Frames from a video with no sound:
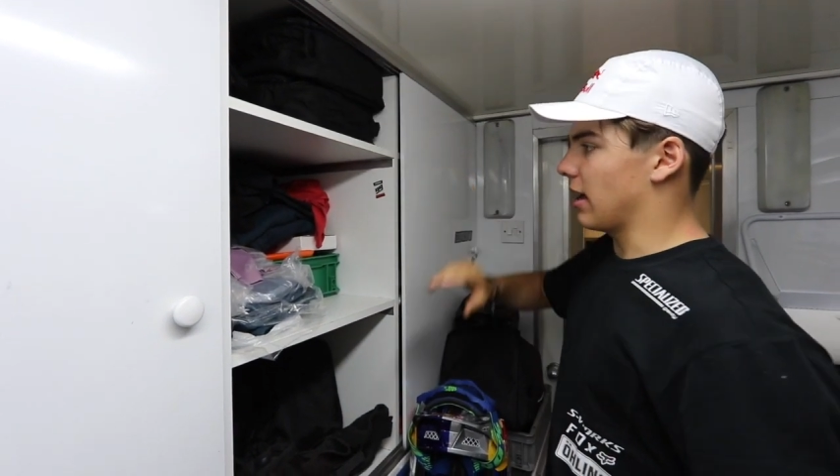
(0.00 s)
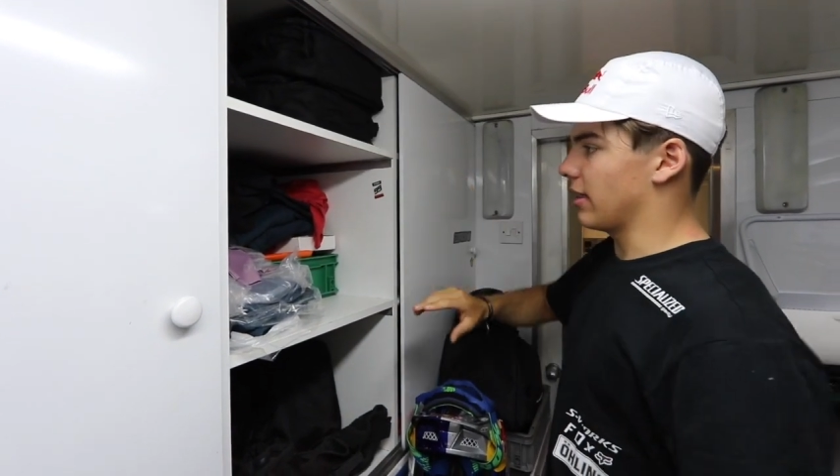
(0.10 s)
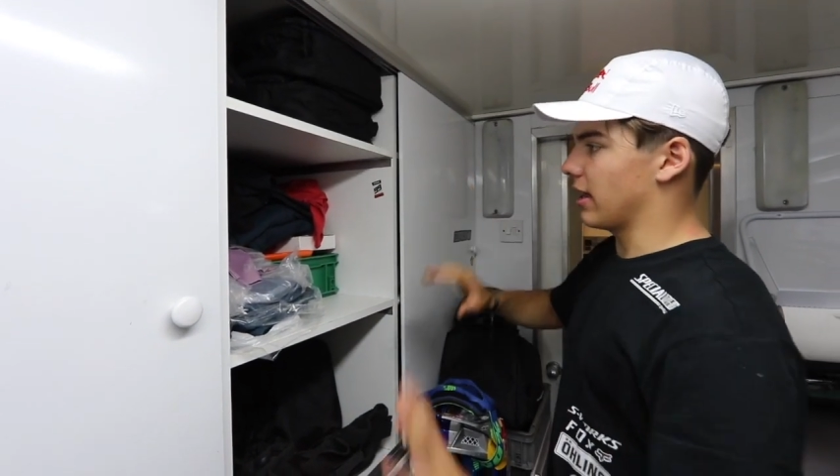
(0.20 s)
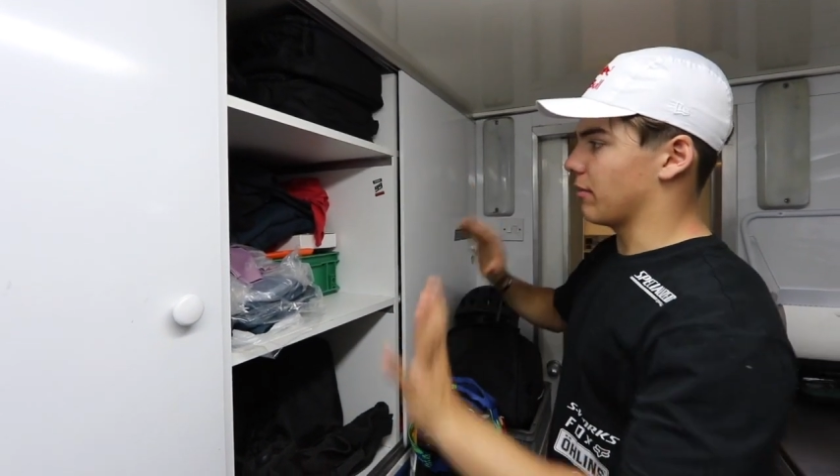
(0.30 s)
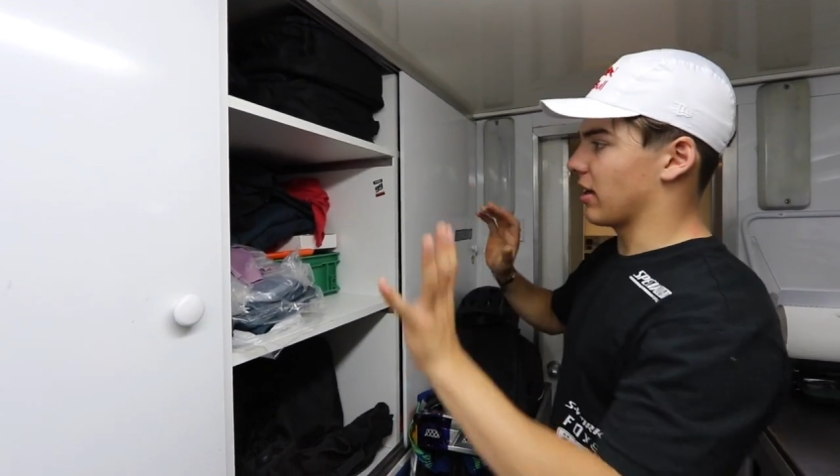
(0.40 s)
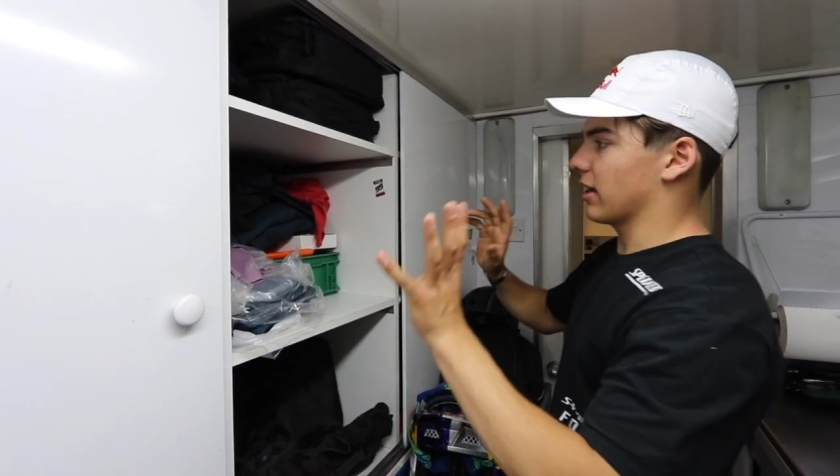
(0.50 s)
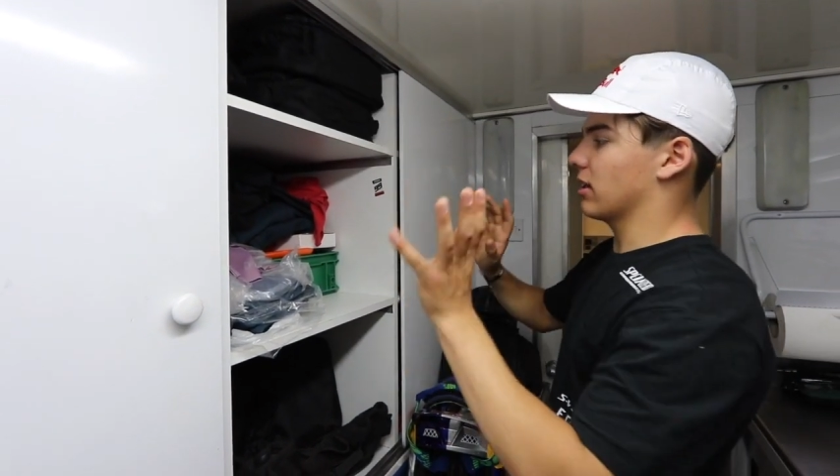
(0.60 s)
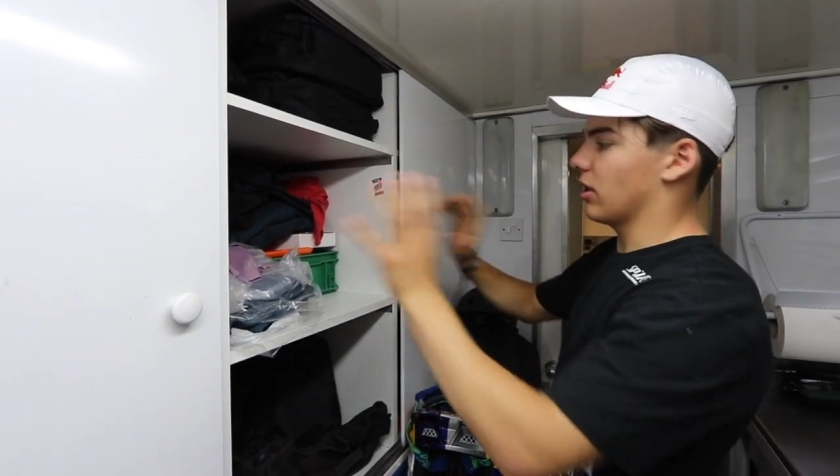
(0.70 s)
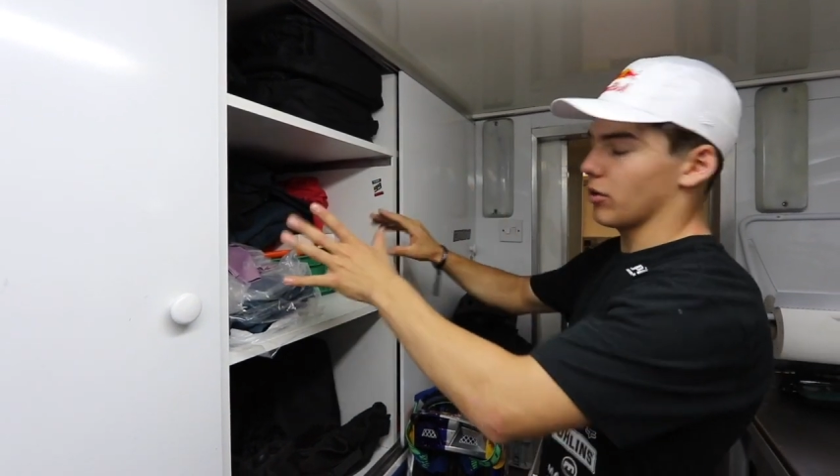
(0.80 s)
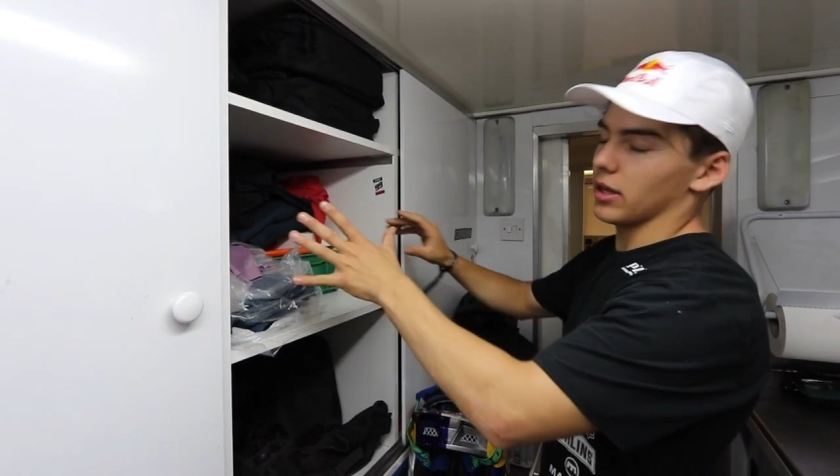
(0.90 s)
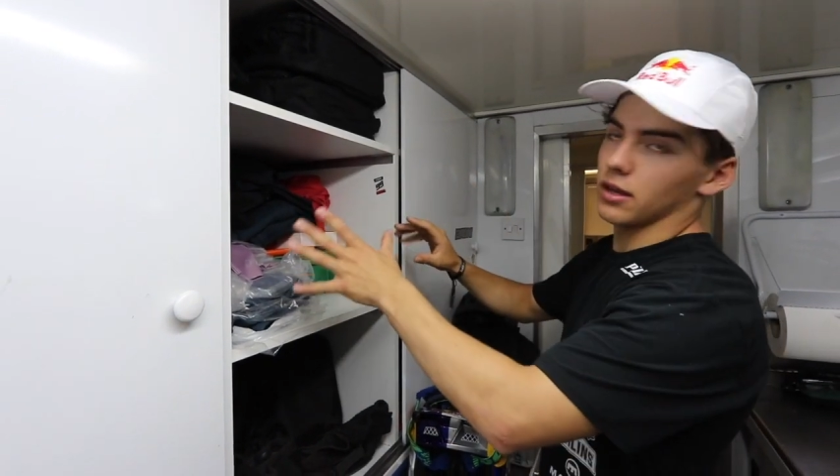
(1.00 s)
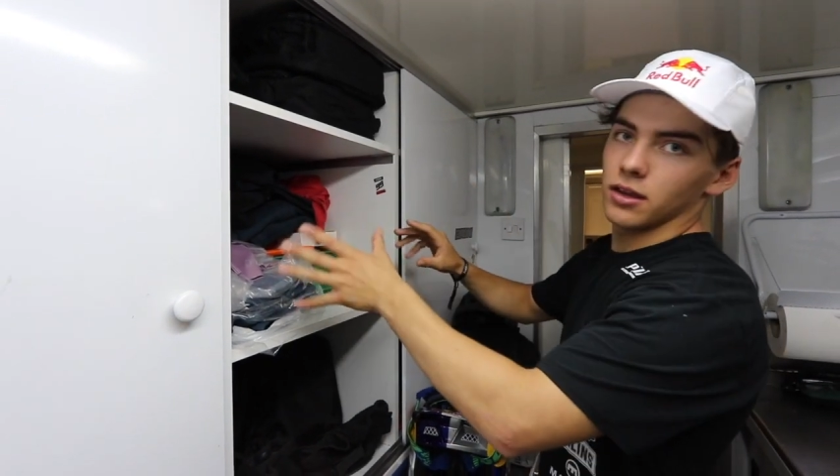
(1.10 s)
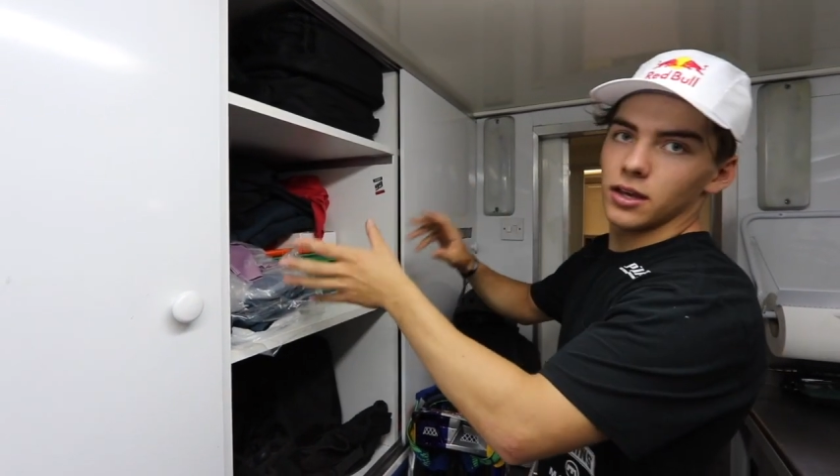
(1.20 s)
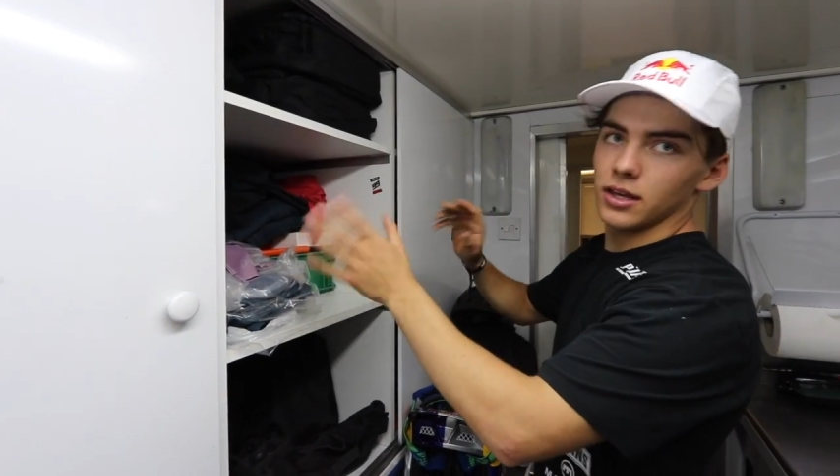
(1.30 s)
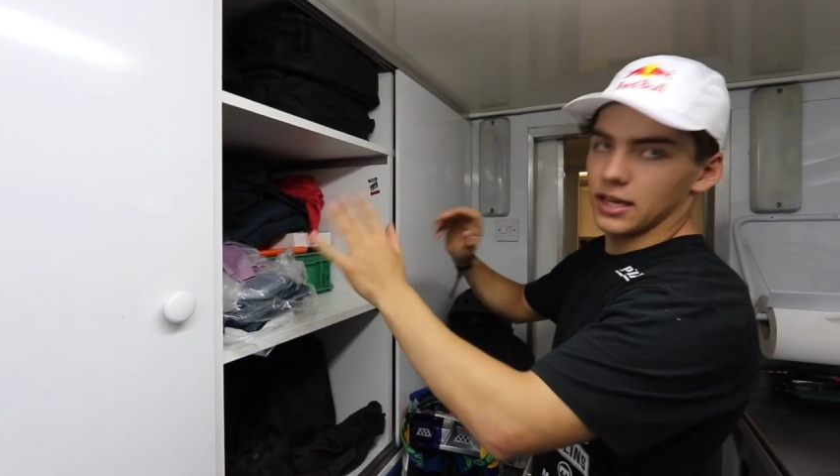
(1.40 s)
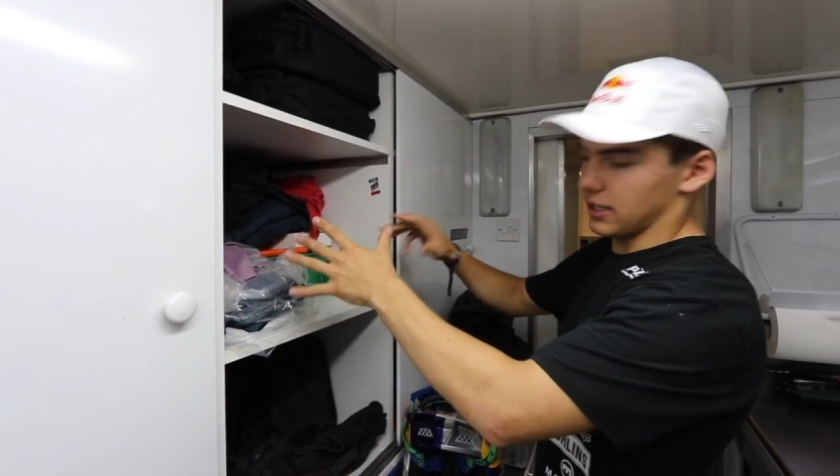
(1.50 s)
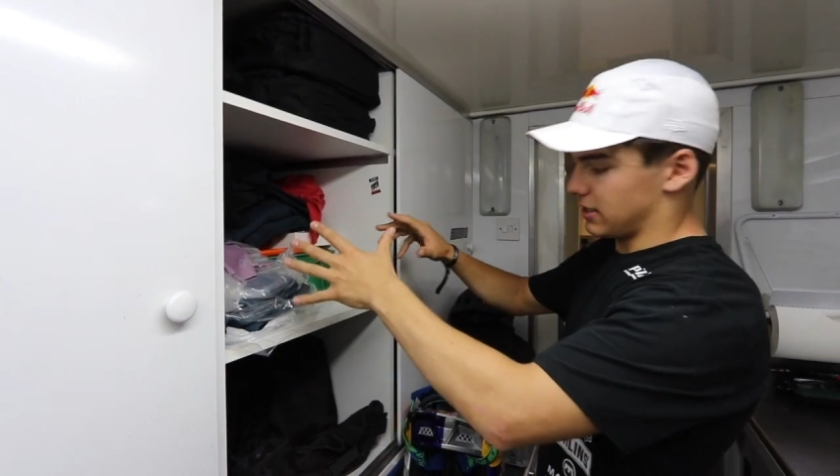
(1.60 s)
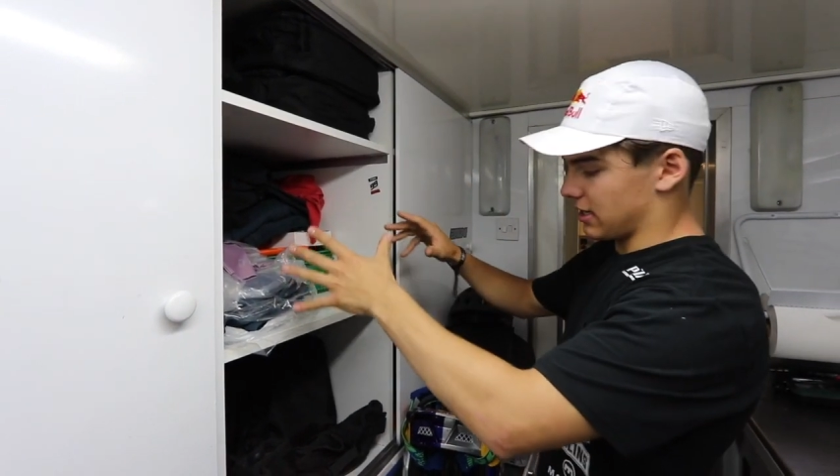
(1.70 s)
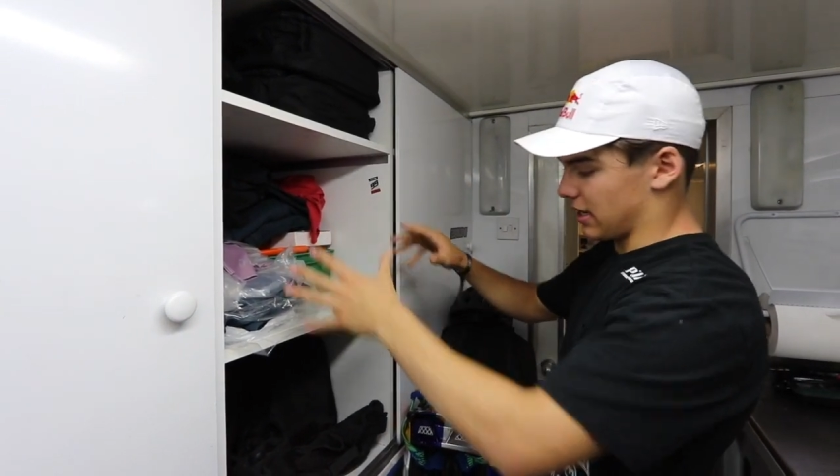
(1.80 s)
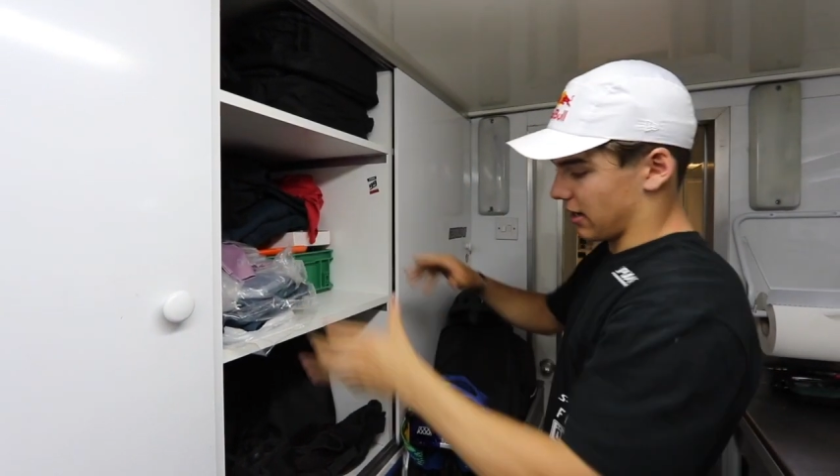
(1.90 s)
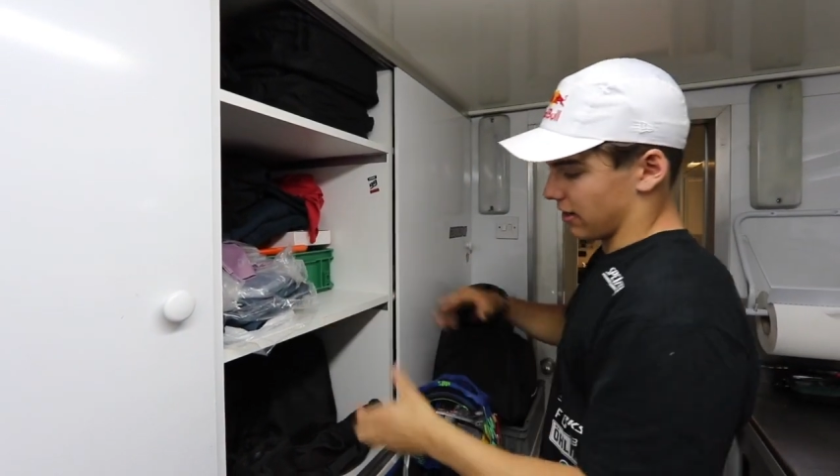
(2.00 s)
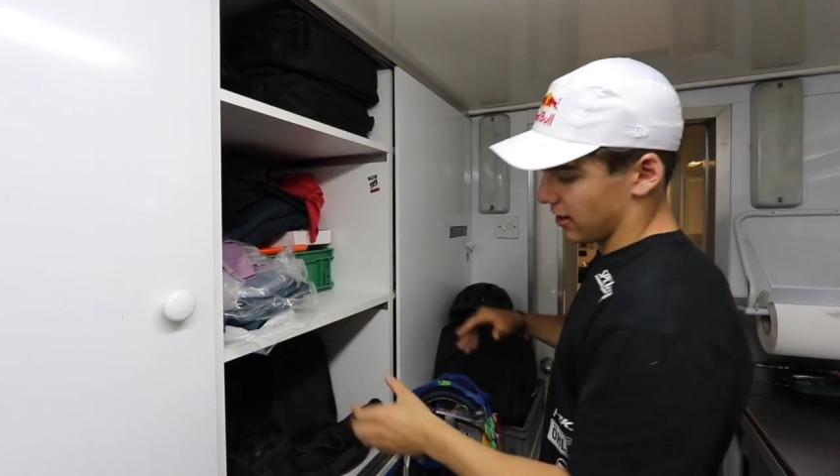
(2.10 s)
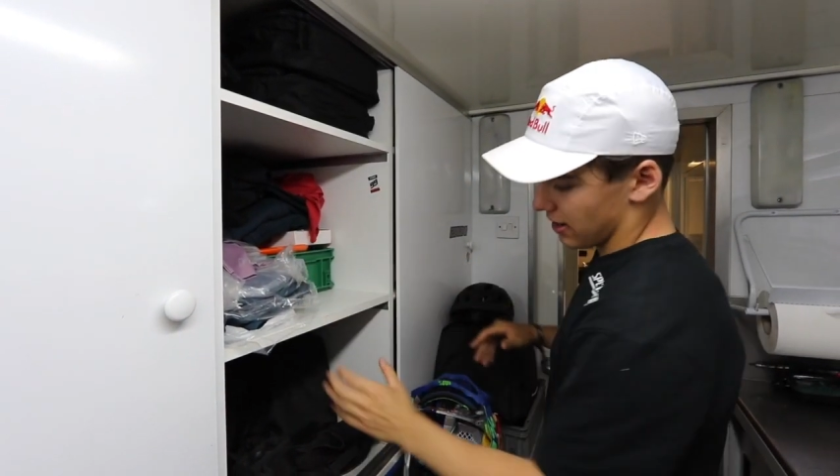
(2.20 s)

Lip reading: and then my clothing kits in here,